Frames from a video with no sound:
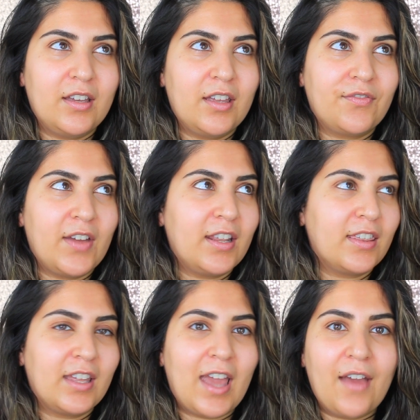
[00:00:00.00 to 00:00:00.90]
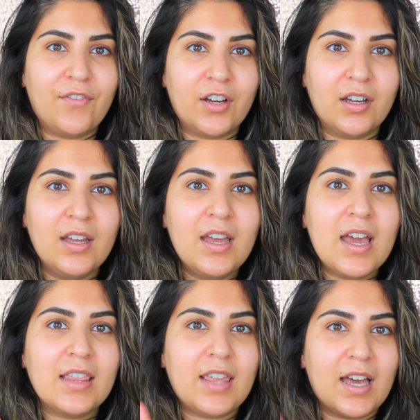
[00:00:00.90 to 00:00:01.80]
if anything ever,
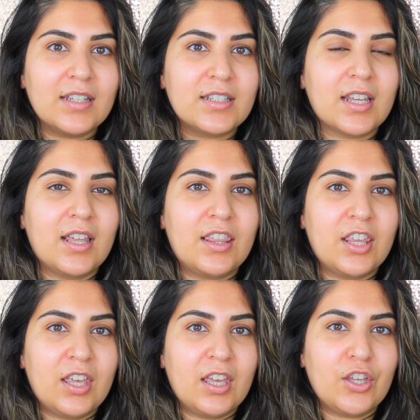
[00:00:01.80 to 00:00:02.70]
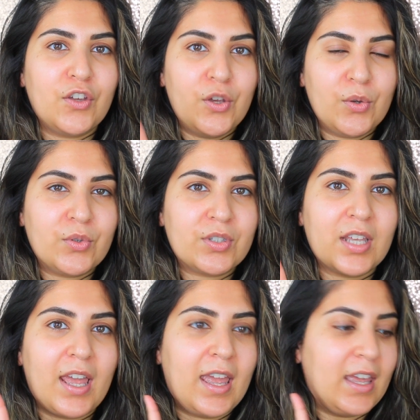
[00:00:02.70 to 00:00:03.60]
that they
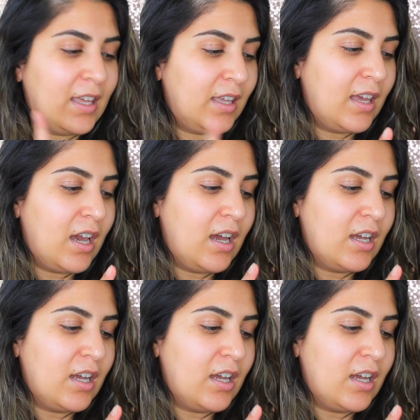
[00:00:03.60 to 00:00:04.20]
used a